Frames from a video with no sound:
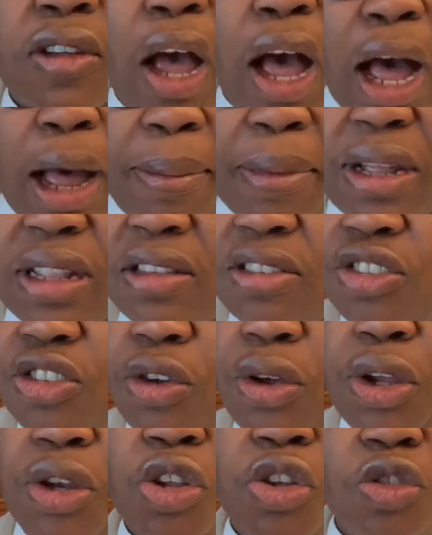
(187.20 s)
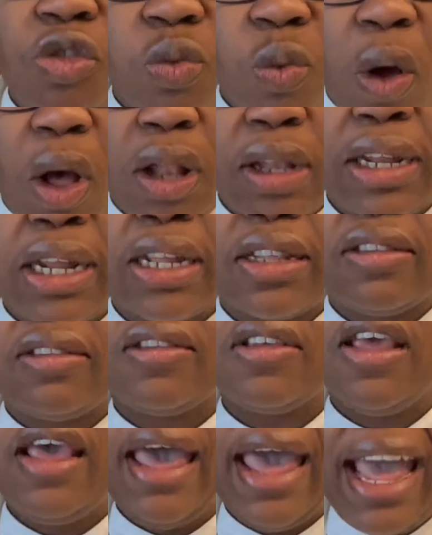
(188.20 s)
almonds, you can use walnuts,
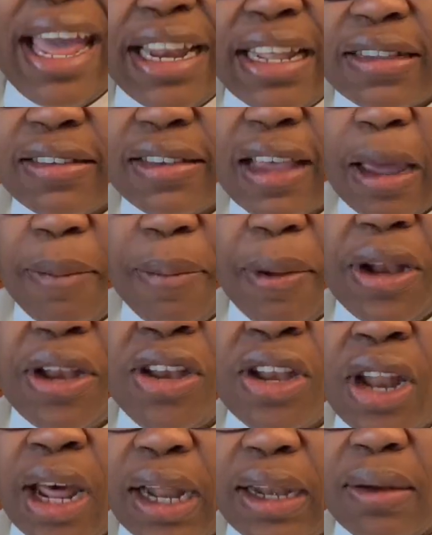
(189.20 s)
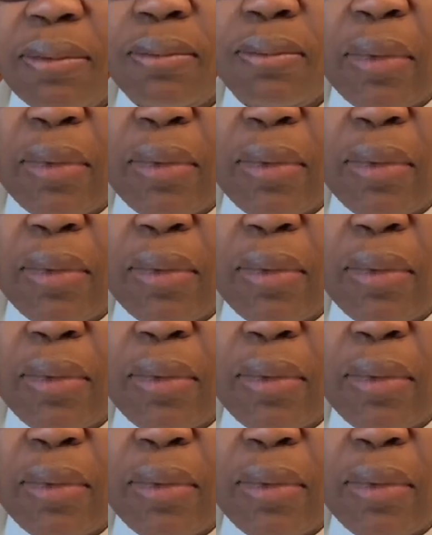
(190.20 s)
any type of nut.